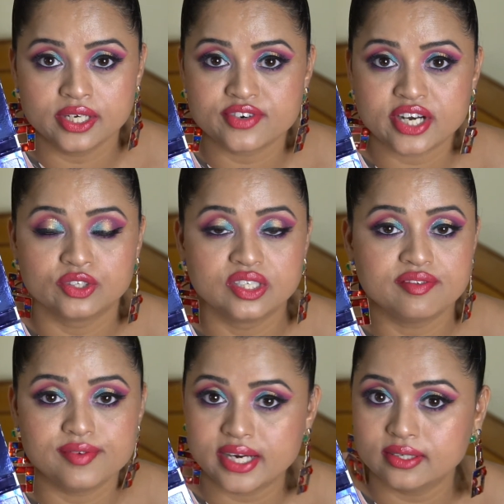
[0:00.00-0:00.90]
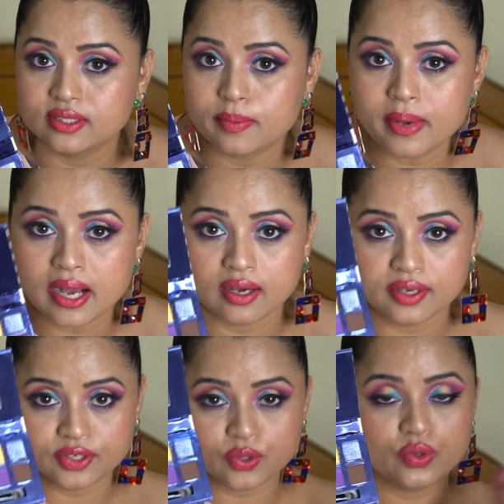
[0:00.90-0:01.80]
regular wear
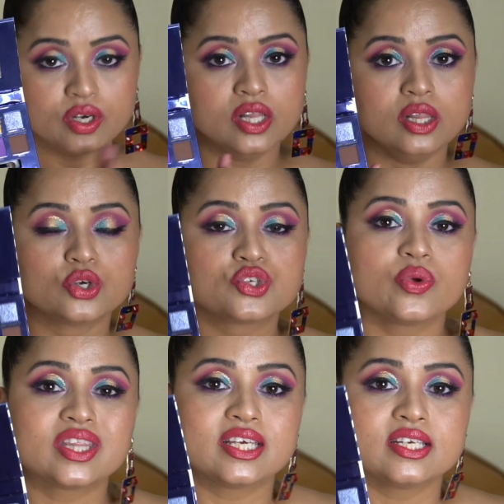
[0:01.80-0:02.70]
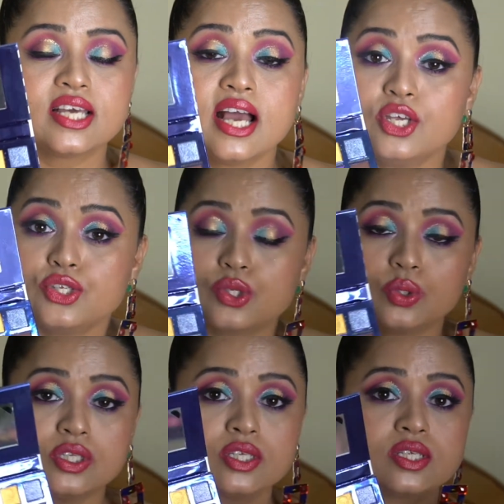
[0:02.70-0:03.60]
looks with it.
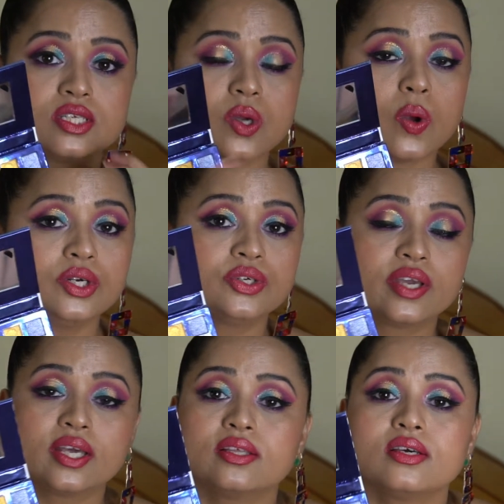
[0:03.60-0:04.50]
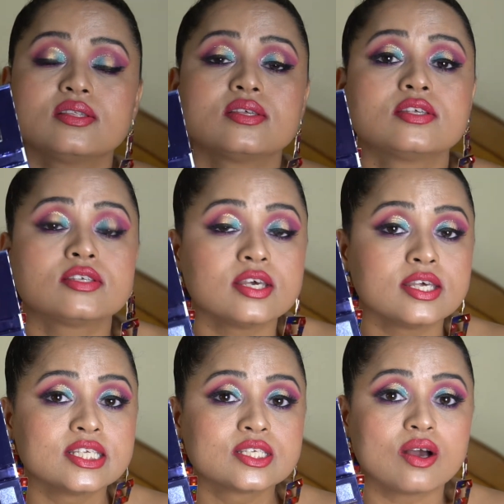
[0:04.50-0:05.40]
So this is all together, this
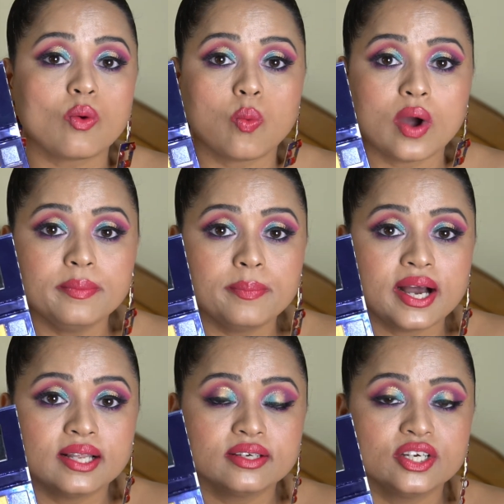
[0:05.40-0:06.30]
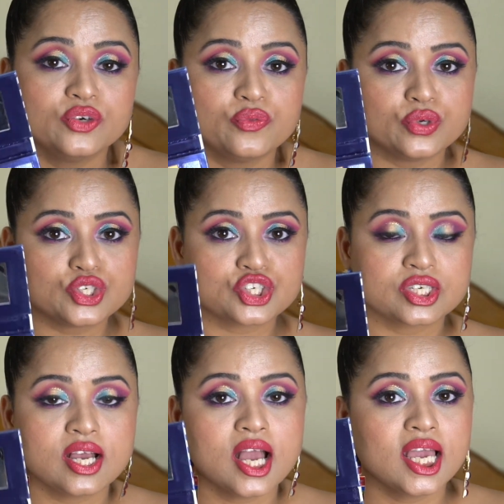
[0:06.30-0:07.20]
is one palette which
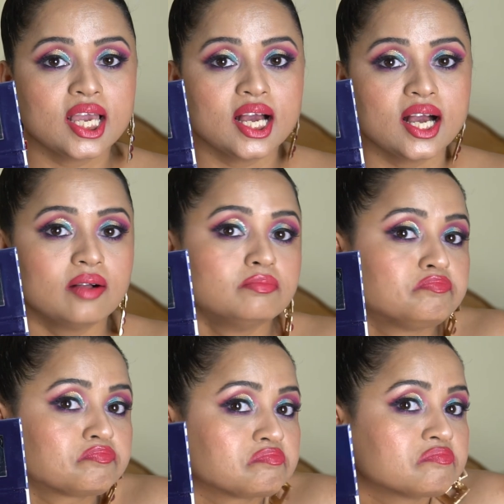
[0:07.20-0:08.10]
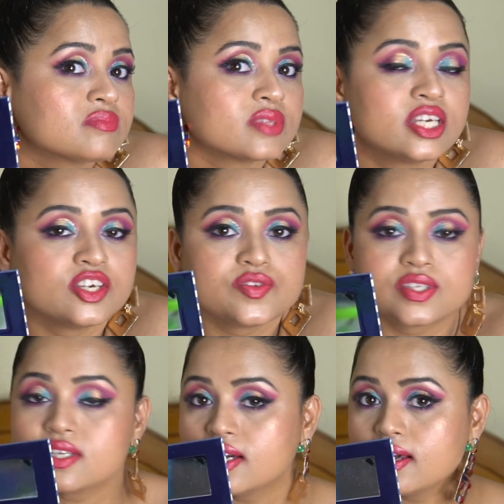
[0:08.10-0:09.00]
gives